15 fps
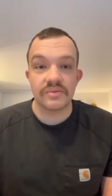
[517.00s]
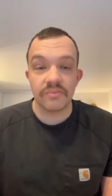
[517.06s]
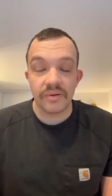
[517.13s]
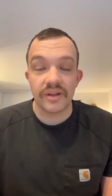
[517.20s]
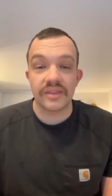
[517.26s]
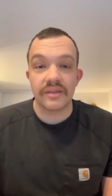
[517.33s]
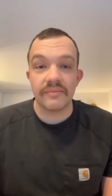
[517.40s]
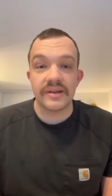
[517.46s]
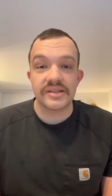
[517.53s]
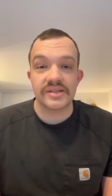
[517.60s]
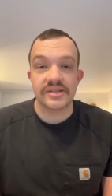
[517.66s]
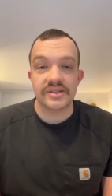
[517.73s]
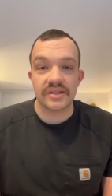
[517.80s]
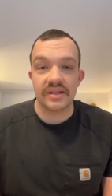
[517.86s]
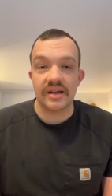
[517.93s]
bring the
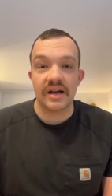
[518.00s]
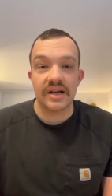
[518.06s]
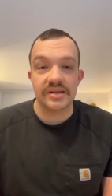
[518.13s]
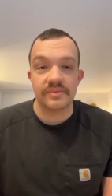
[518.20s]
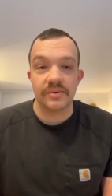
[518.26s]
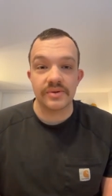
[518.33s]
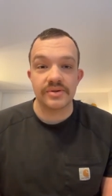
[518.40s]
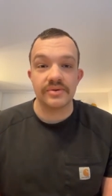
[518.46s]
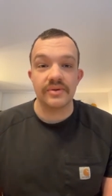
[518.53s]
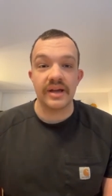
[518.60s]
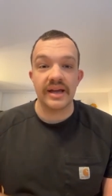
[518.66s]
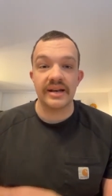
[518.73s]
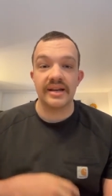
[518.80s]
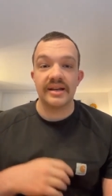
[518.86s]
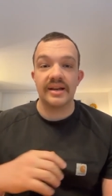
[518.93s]
message of the gospel to
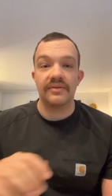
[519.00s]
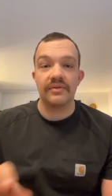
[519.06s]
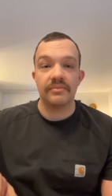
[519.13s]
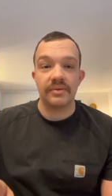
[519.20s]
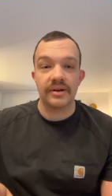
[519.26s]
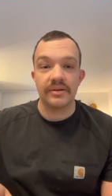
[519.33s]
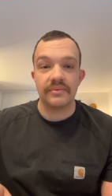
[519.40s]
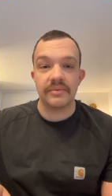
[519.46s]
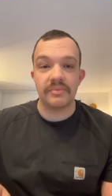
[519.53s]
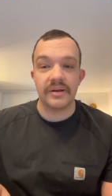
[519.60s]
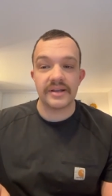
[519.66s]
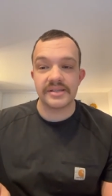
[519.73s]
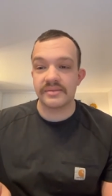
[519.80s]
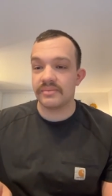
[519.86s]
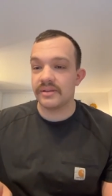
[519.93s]
any and everybody we
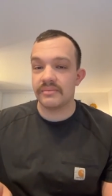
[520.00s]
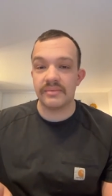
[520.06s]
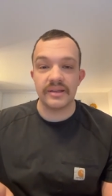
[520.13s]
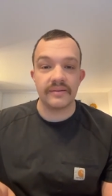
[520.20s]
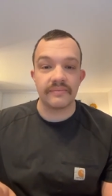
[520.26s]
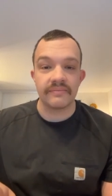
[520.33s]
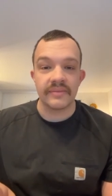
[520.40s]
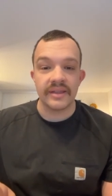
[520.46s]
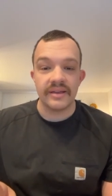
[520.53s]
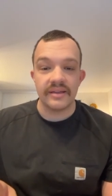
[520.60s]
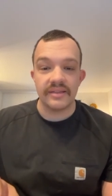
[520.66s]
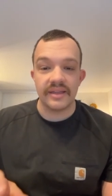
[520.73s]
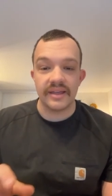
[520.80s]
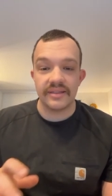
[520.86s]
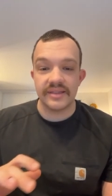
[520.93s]
possibly meet.
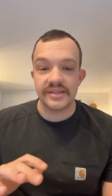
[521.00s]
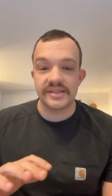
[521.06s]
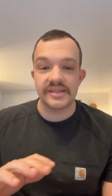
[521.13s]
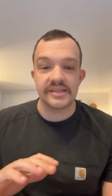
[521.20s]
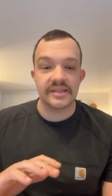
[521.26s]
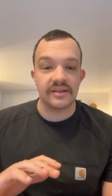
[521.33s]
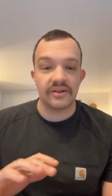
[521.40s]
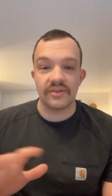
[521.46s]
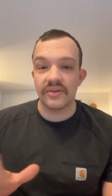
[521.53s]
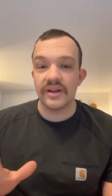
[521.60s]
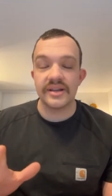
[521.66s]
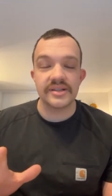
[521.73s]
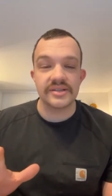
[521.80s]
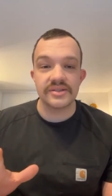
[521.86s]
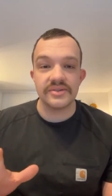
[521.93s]
That this is the
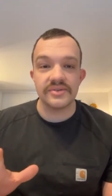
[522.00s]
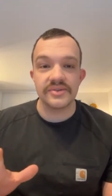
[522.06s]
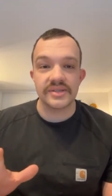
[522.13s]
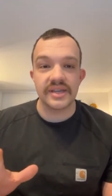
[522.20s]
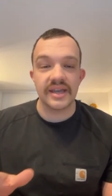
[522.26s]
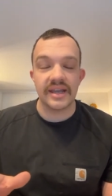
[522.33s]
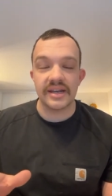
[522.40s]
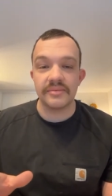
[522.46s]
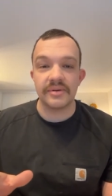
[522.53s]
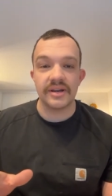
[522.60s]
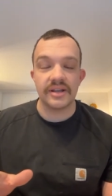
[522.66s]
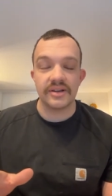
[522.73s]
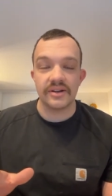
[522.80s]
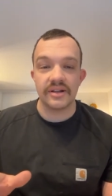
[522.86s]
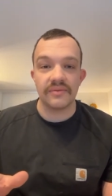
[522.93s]
greatest news that anybody
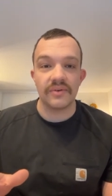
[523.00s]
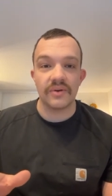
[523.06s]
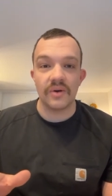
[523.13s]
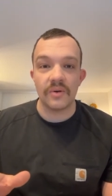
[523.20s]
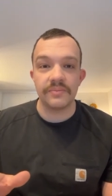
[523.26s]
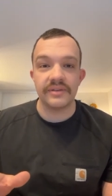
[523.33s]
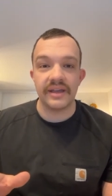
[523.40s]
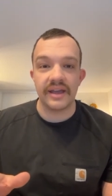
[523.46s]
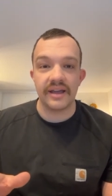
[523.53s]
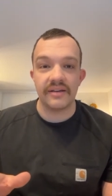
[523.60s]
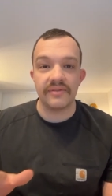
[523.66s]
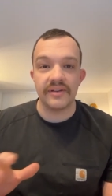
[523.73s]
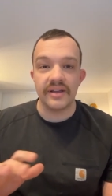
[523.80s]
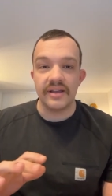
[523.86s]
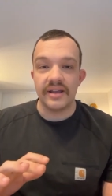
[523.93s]
could ever hope to
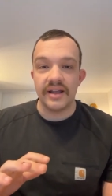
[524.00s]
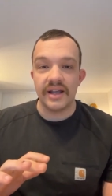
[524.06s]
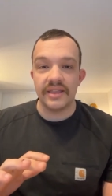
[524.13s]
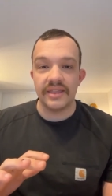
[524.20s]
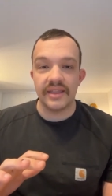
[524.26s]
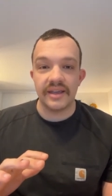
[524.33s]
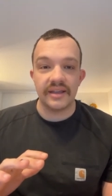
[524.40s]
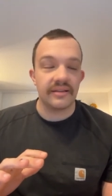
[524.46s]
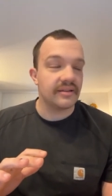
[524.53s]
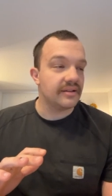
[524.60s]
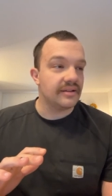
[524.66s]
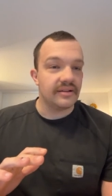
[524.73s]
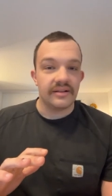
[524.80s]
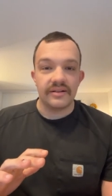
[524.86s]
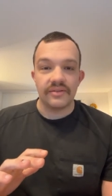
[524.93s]
have, and that
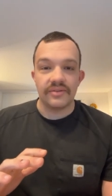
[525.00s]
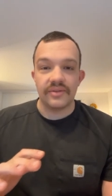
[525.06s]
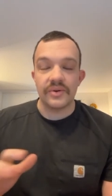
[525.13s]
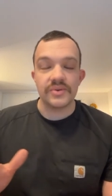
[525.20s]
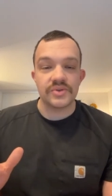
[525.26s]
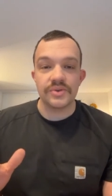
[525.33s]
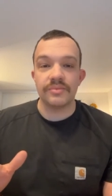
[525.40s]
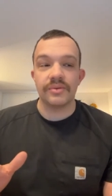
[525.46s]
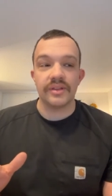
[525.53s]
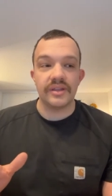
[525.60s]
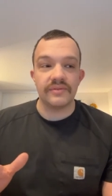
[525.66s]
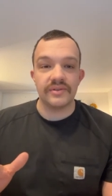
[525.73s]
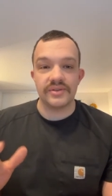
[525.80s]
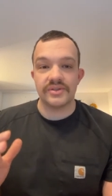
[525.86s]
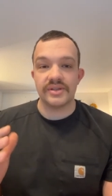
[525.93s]
those who
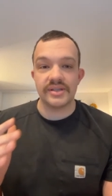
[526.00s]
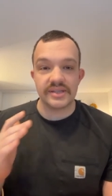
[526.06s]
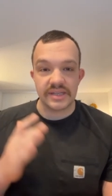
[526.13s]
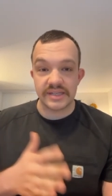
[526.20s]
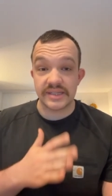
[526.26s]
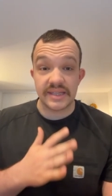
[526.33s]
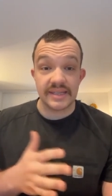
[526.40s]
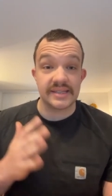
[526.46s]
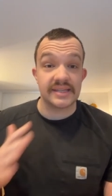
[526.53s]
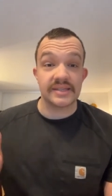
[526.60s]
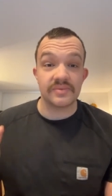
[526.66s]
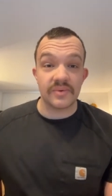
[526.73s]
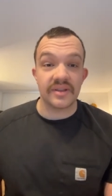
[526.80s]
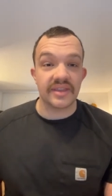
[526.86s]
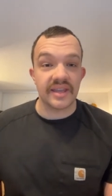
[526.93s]
believe in Jesus, this
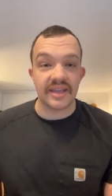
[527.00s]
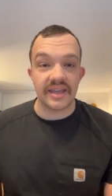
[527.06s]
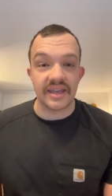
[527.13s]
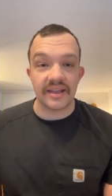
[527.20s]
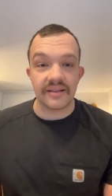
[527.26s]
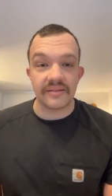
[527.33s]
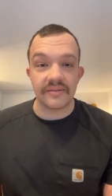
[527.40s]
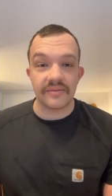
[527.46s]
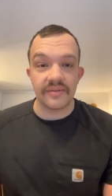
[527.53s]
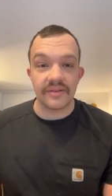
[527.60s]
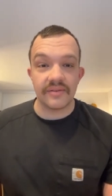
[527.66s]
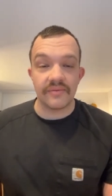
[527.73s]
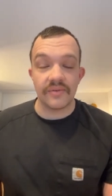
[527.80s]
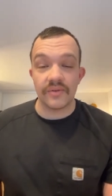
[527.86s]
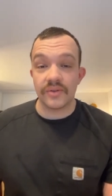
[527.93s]
is what they get.
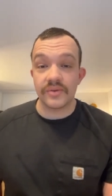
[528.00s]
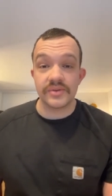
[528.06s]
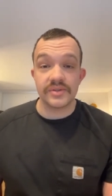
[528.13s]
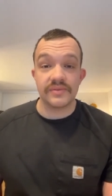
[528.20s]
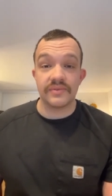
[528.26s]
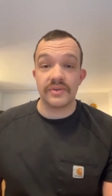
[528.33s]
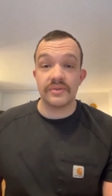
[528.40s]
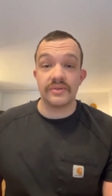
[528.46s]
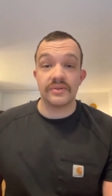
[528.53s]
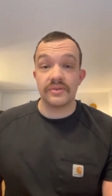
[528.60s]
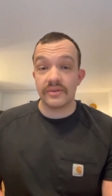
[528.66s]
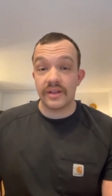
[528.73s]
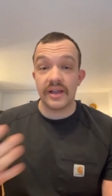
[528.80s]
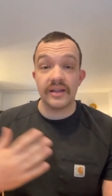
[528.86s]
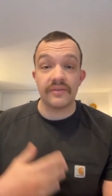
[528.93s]
For those of you in your
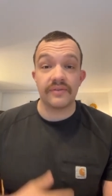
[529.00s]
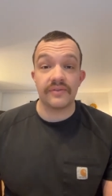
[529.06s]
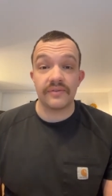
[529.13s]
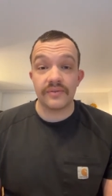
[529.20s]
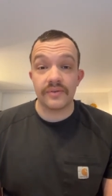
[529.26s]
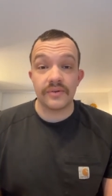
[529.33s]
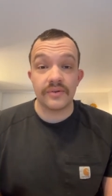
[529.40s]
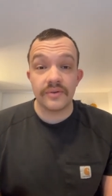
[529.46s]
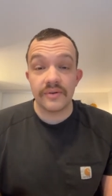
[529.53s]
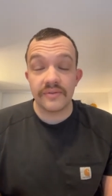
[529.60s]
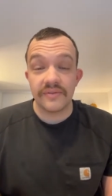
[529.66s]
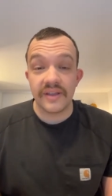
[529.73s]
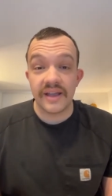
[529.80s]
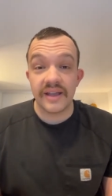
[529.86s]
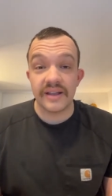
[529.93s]
life who have
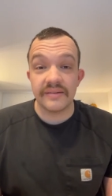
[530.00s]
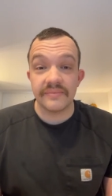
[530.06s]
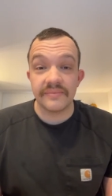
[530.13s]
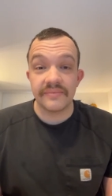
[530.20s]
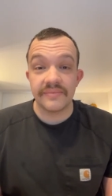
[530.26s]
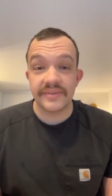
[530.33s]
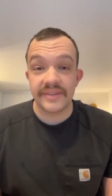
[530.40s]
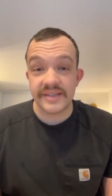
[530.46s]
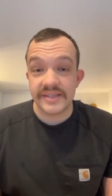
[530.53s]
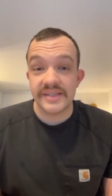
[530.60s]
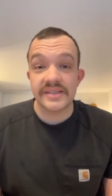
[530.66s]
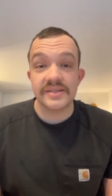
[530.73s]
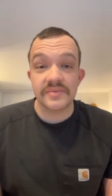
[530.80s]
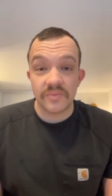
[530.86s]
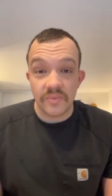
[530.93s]
died, this
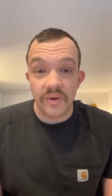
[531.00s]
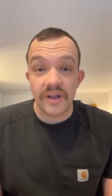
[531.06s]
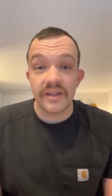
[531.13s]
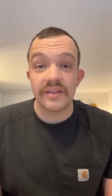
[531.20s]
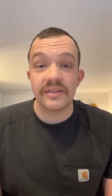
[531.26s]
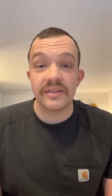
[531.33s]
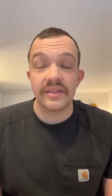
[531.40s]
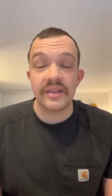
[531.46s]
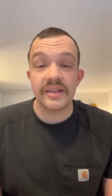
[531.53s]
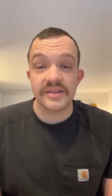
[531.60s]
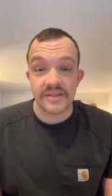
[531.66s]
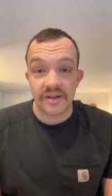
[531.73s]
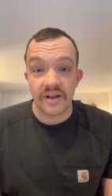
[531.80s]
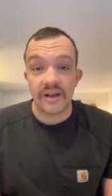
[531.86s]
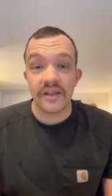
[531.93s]
is what
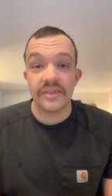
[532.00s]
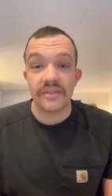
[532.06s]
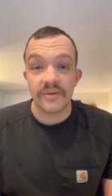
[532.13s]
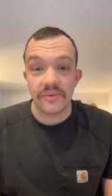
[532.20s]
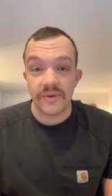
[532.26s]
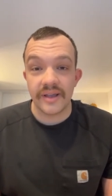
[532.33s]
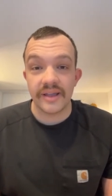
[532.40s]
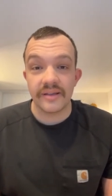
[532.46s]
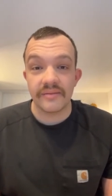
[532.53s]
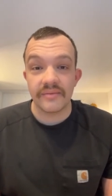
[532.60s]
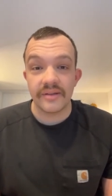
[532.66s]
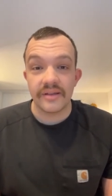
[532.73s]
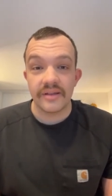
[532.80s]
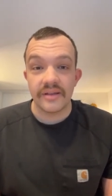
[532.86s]
is on the way.